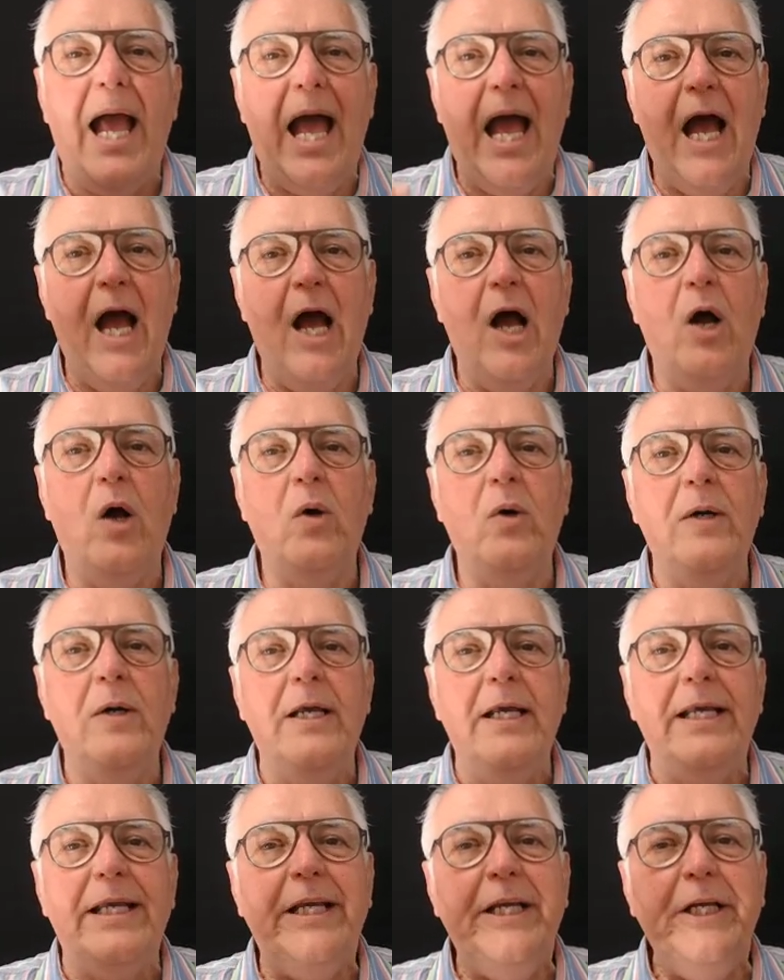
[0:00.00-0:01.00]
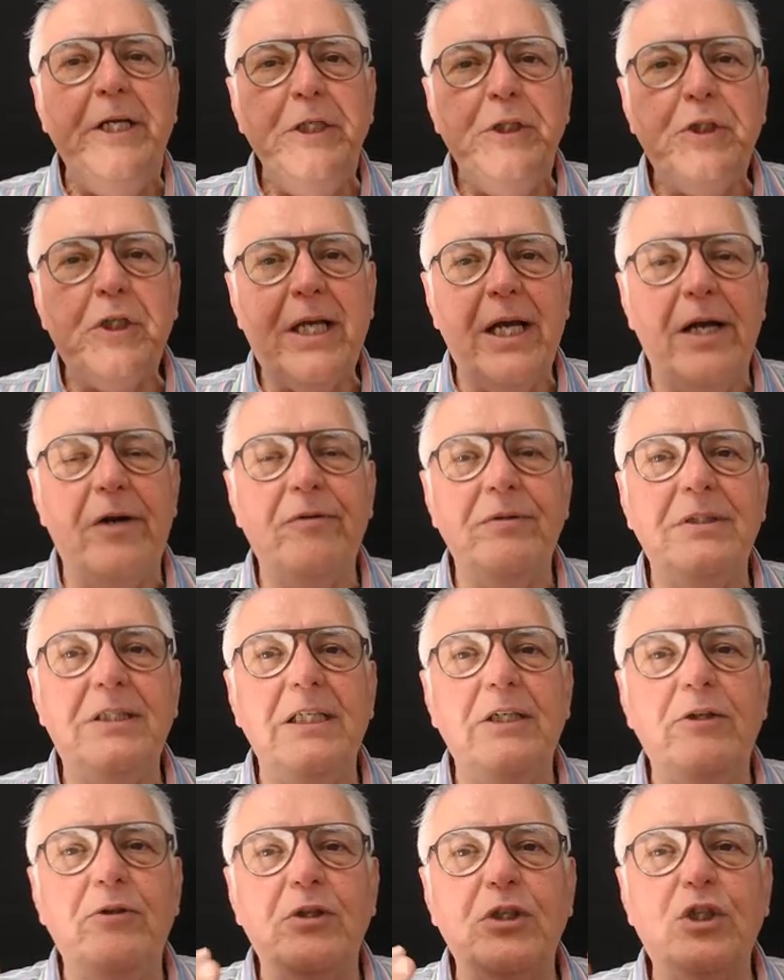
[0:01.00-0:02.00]
how each
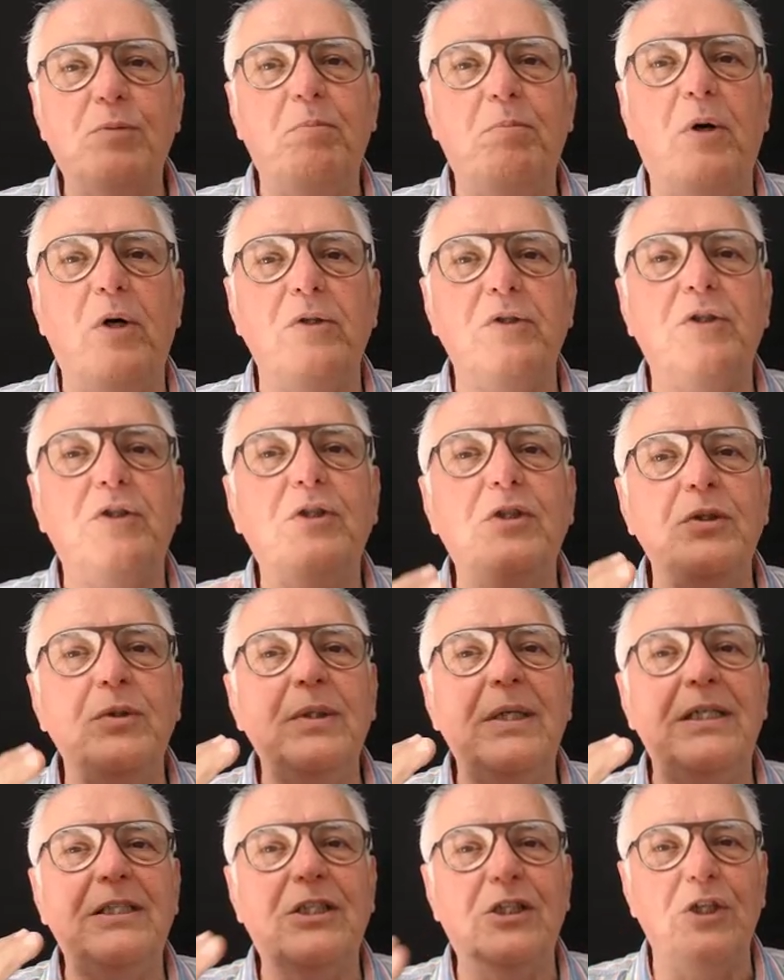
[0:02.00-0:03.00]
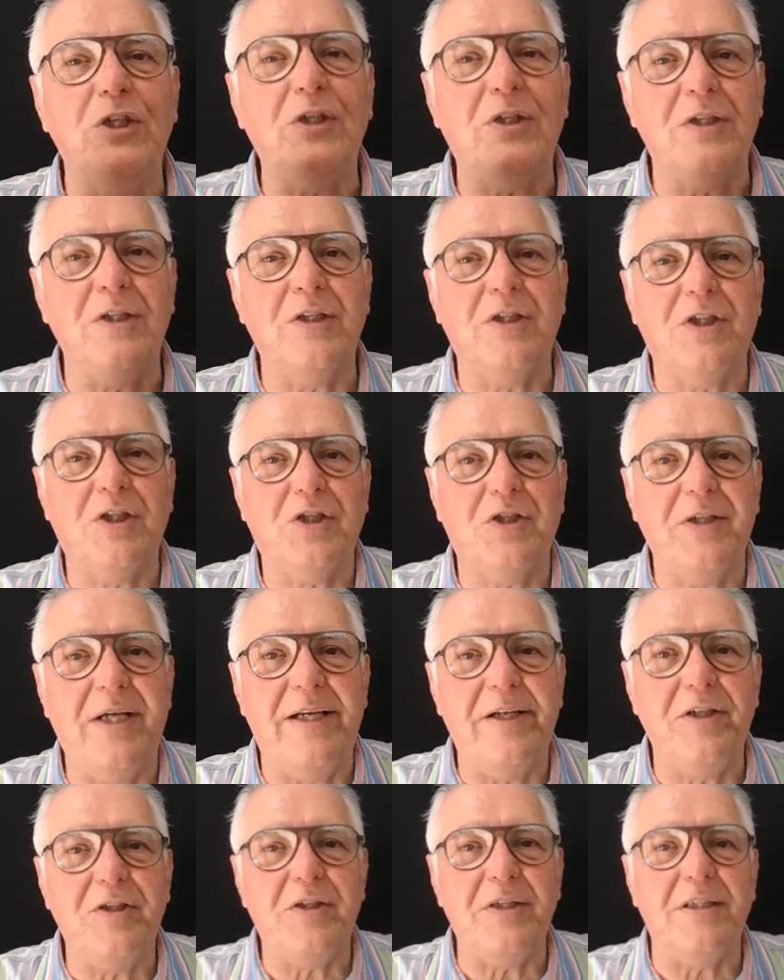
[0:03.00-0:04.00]
currency responds to certain
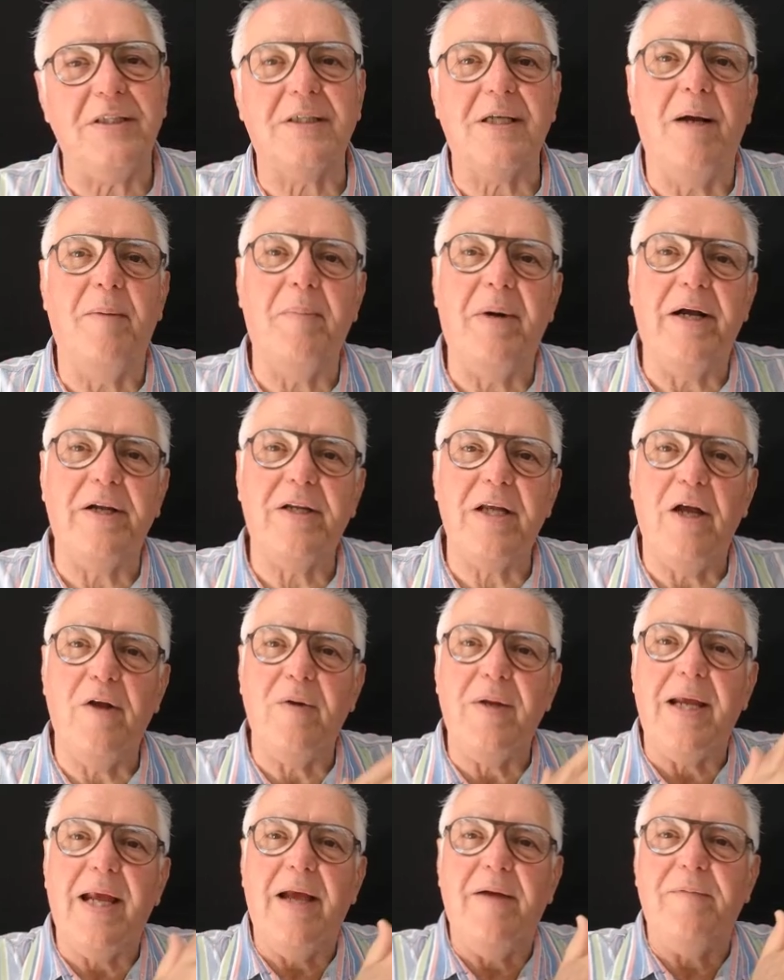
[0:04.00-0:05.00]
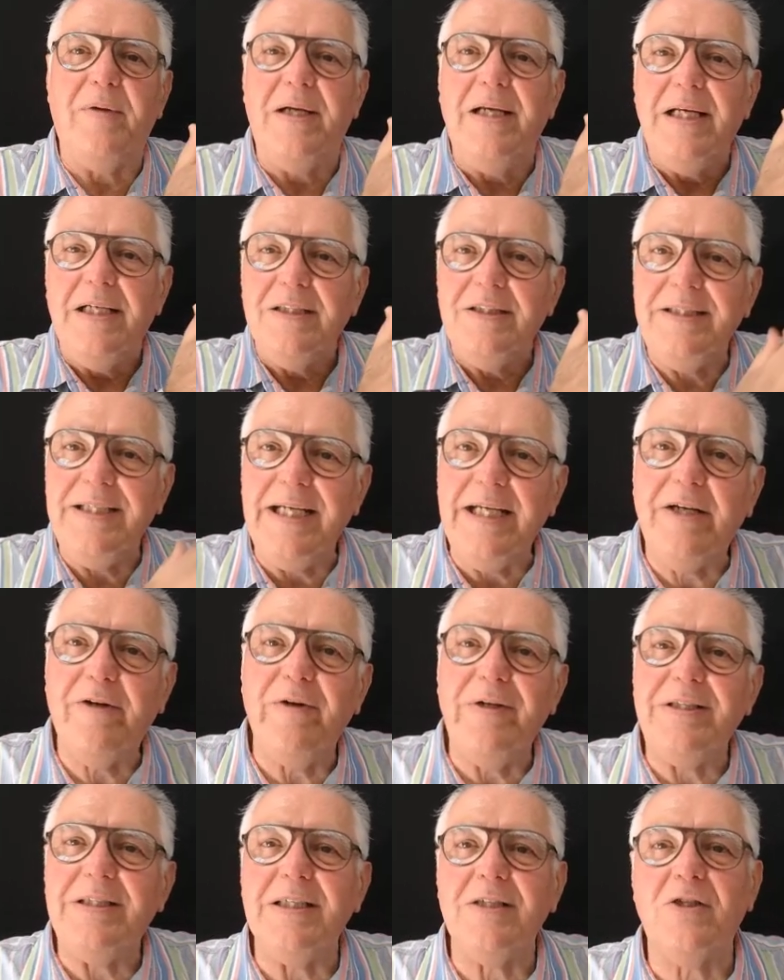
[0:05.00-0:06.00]
strategies. I might only have a
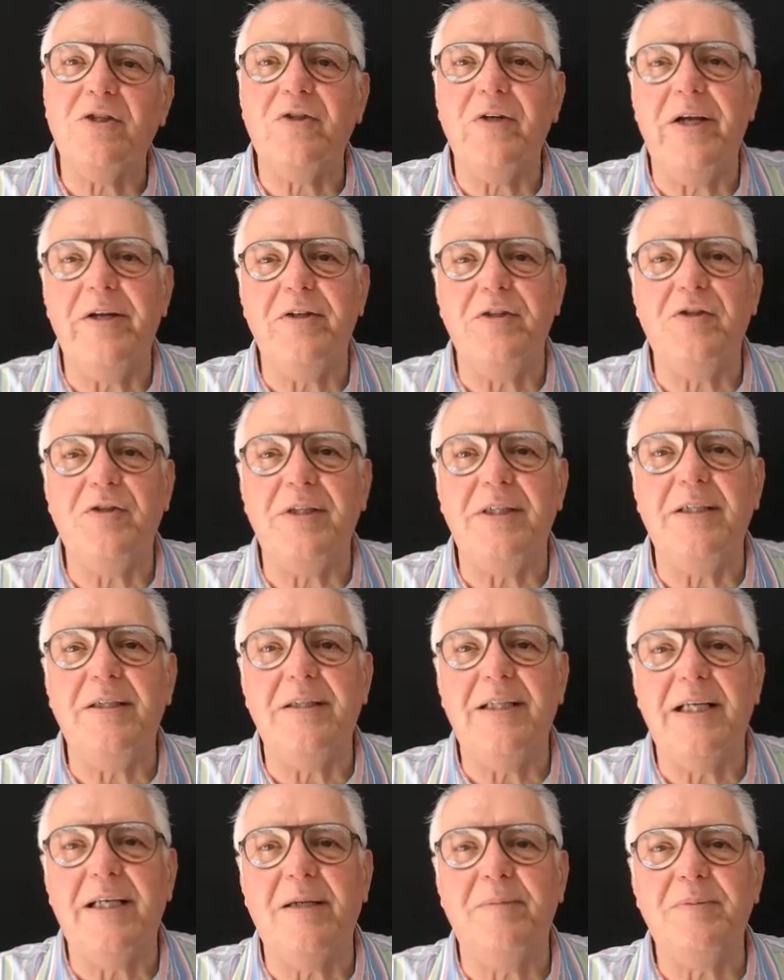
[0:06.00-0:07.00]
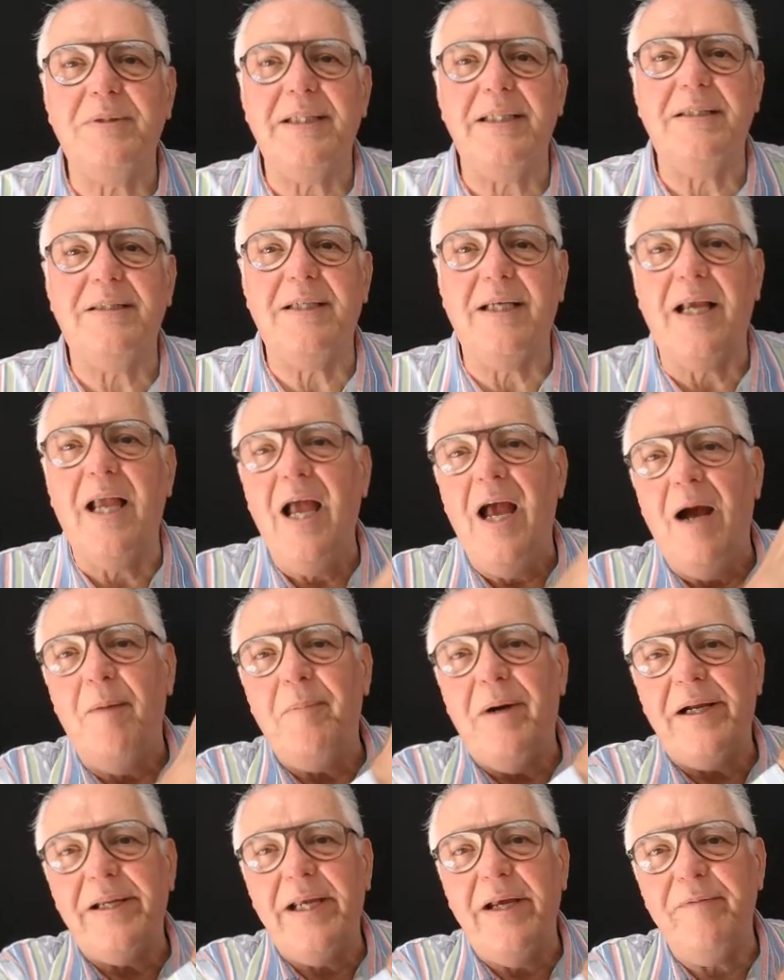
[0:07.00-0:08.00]
decreasing strategy that I'm testing. I
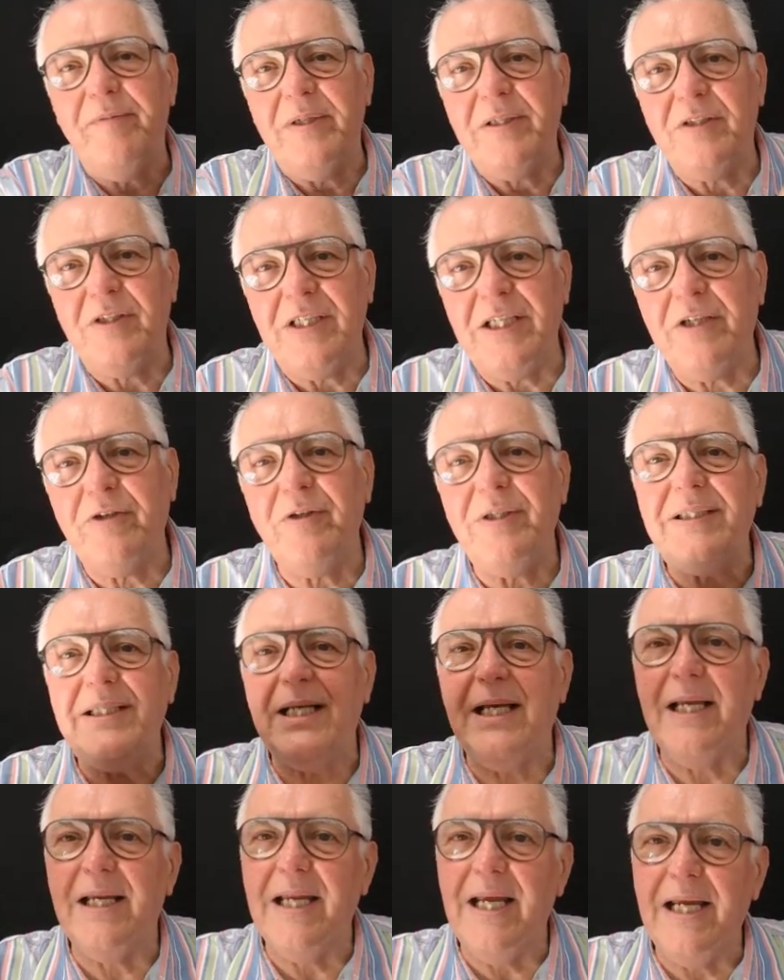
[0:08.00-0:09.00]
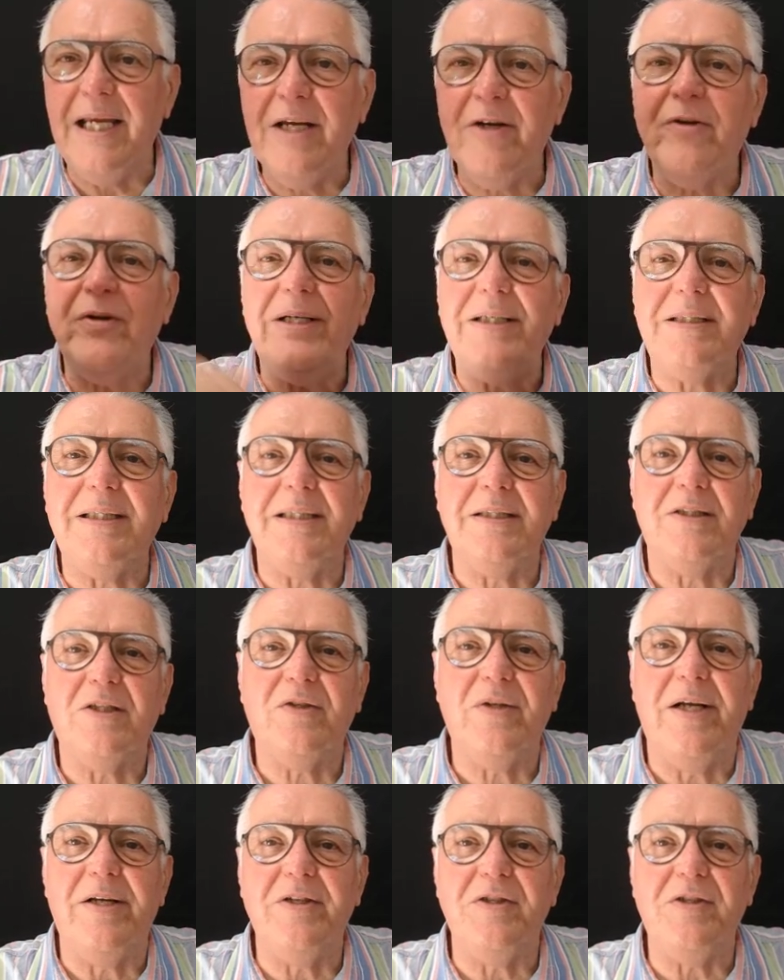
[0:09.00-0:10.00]
might have a decreasing and increasing
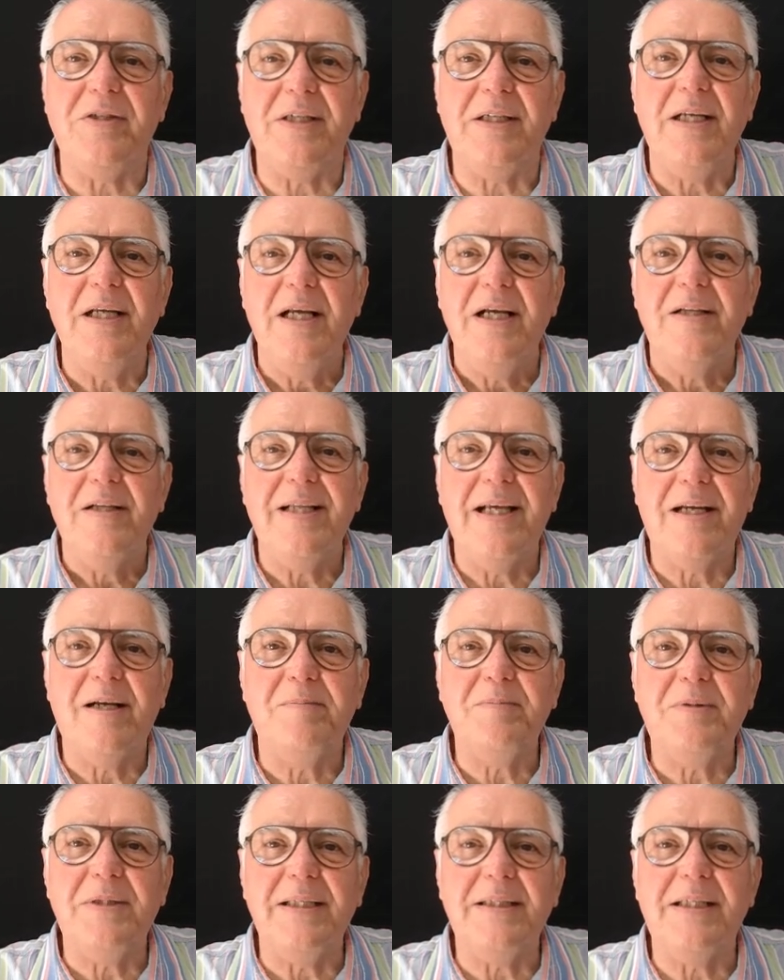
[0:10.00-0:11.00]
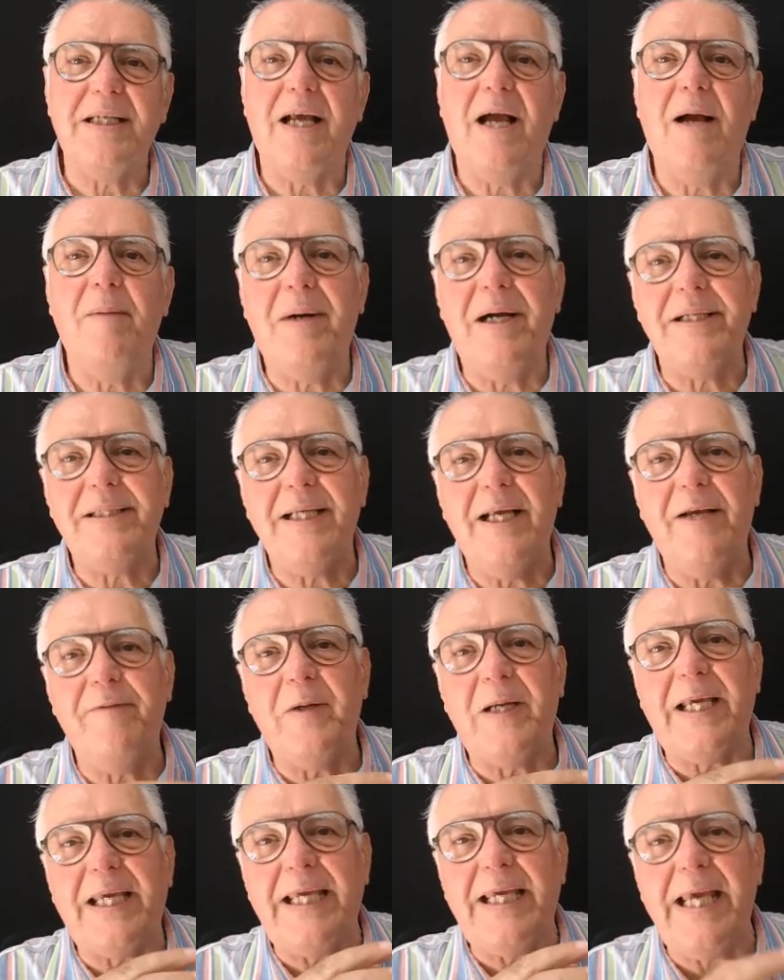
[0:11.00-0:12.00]
strategy that I'm testing. I might have
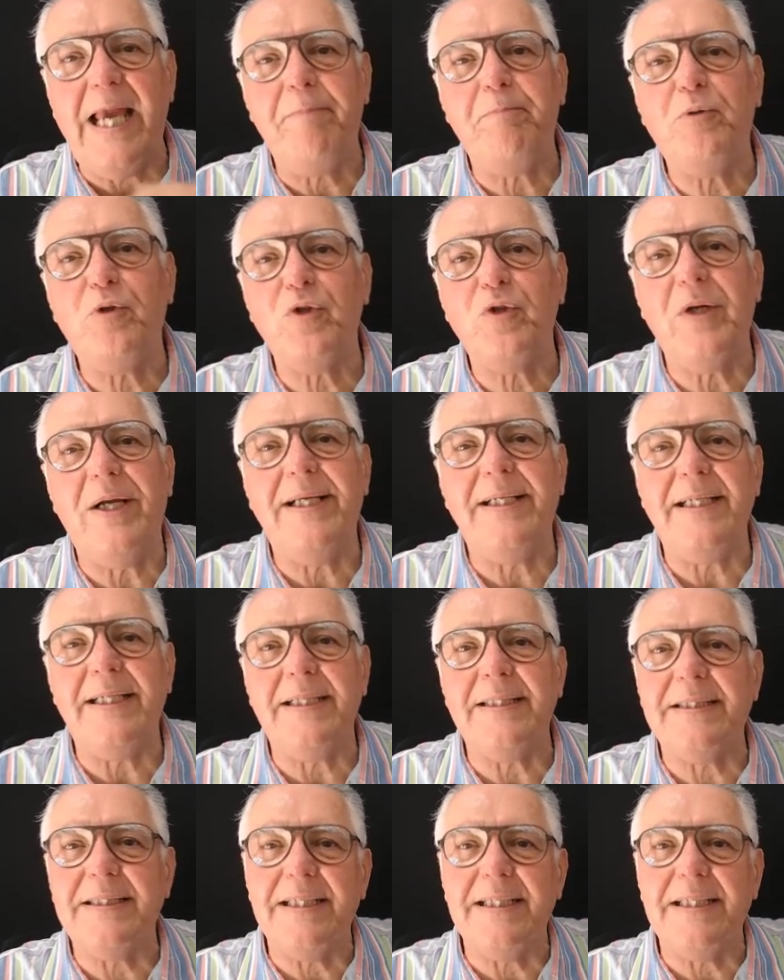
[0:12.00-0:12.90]
a gap trading